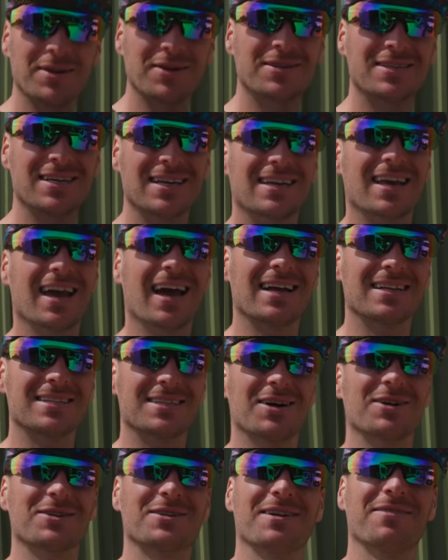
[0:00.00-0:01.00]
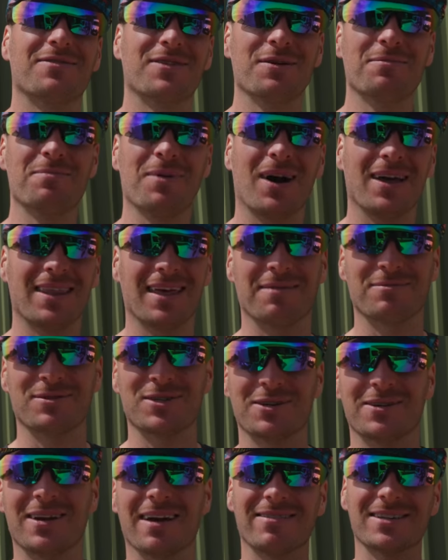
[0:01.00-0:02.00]
you said Kat told you if you buy them,
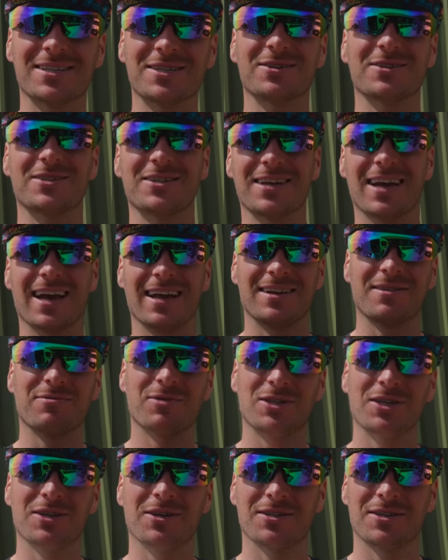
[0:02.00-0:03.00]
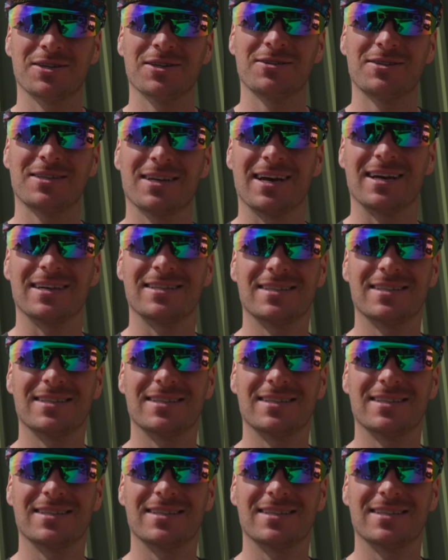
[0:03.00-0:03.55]
she'll never talk to you again. Yeah. What, you got two sets?